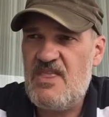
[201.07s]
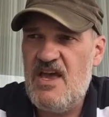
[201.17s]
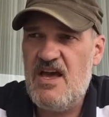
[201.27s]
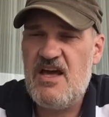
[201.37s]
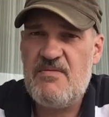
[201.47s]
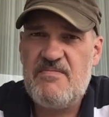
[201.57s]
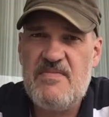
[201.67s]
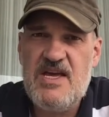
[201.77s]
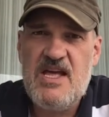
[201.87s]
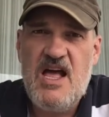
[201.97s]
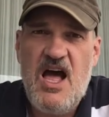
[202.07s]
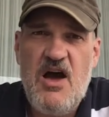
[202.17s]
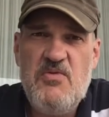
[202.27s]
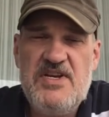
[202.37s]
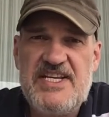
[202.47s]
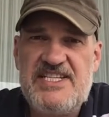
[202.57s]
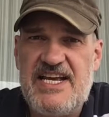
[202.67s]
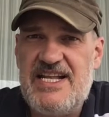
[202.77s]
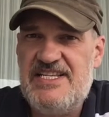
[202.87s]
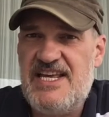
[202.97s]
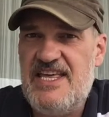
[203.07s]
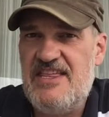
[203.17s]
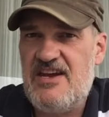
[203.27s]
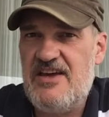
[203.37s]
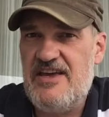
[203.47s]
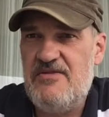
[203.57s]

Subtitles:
I wouldn't exactly say that